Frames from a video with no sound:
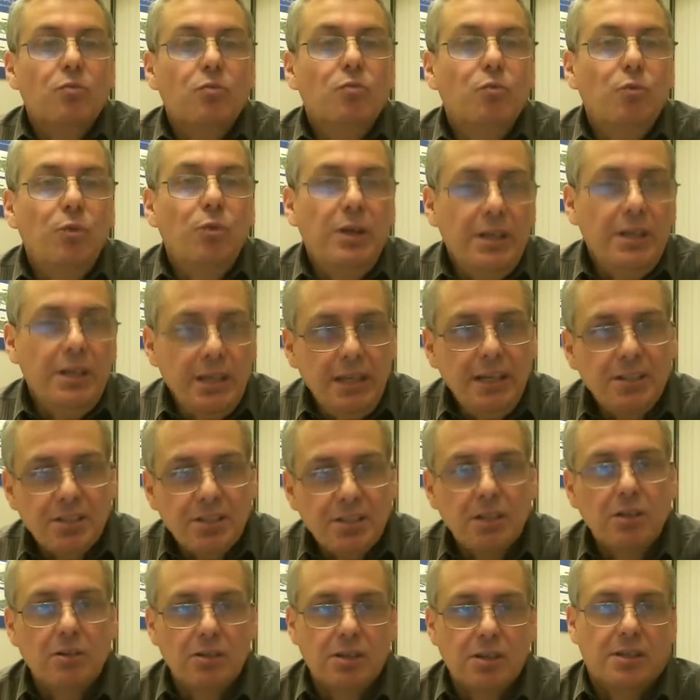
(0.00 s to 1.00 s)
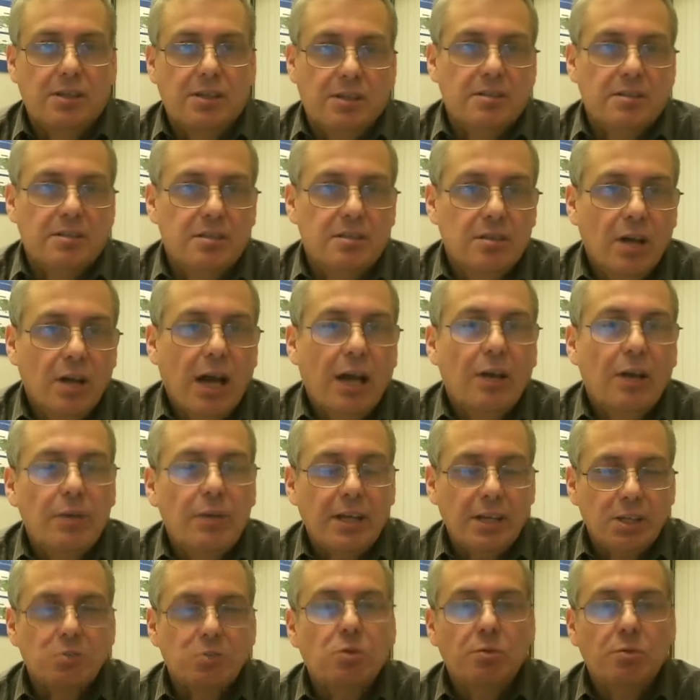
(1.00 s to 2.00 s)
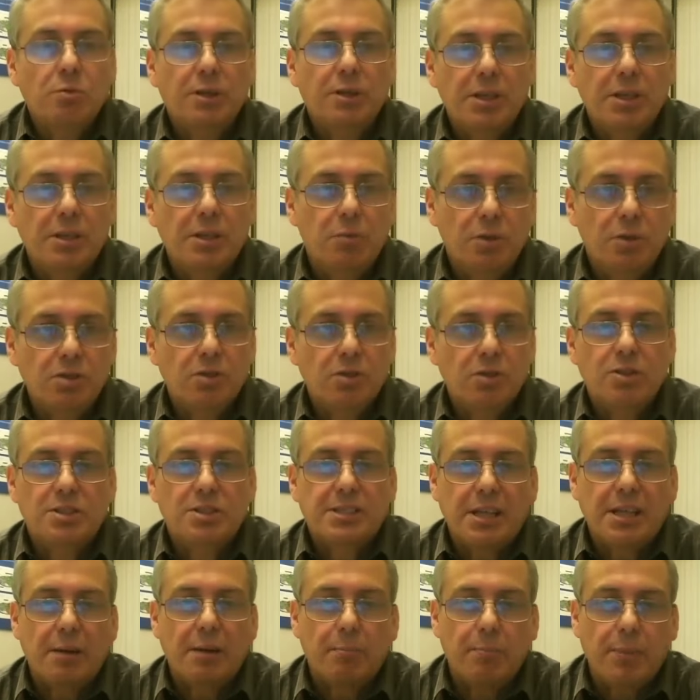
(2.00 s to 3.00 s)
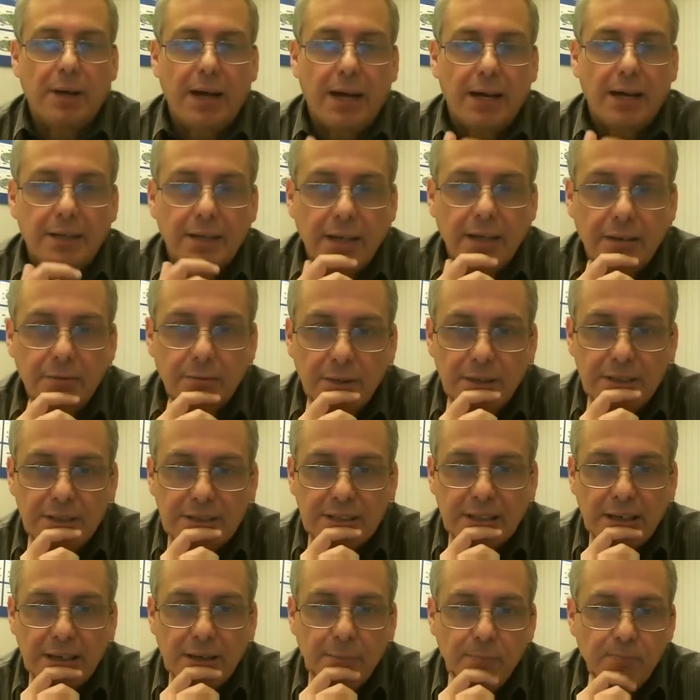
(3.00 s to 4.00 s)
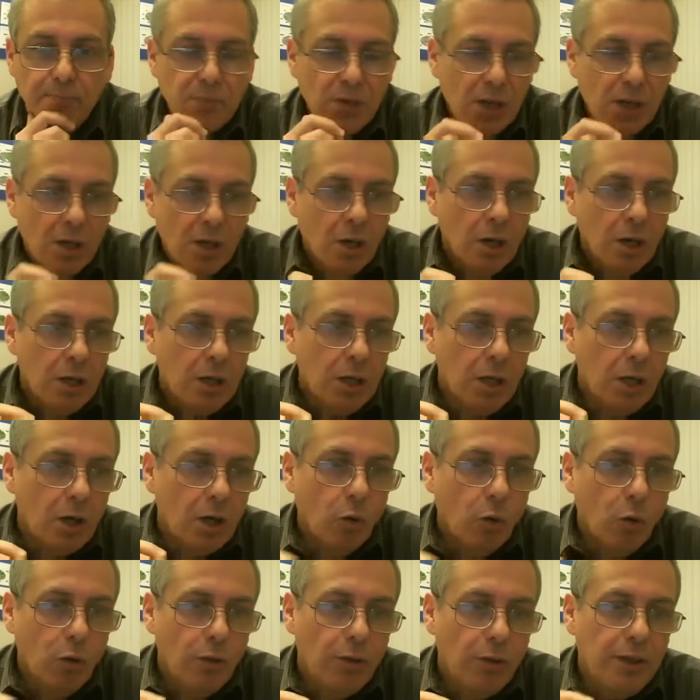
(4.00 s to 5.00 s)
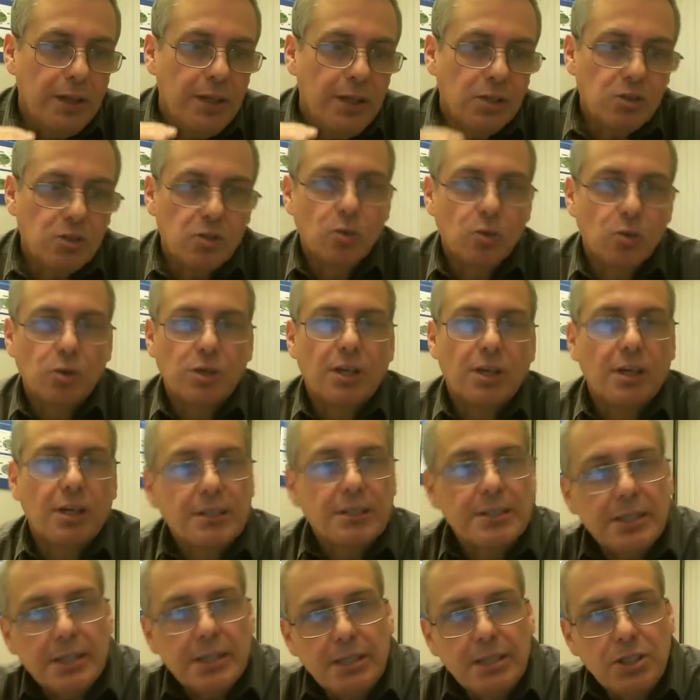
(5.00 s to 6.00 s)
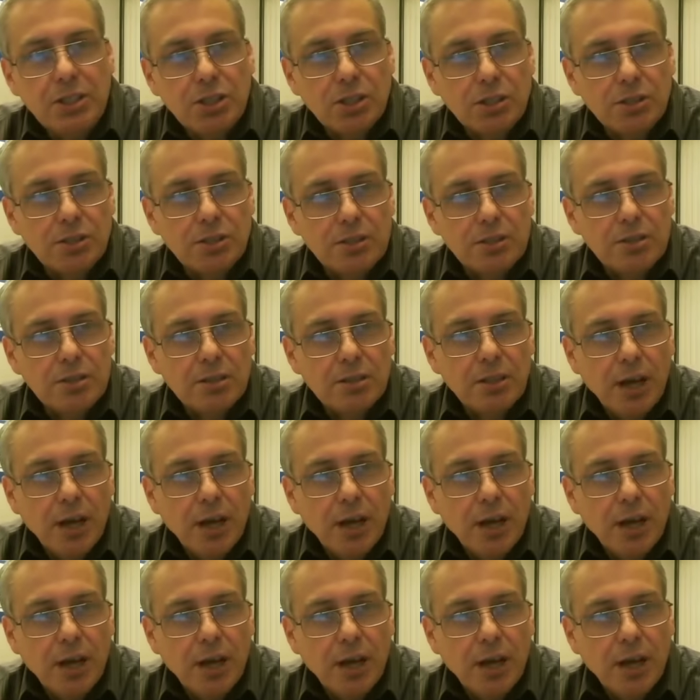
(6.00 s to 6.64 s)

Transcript: we need to look at this. And that's what we did. We took a step back and we said, these organizations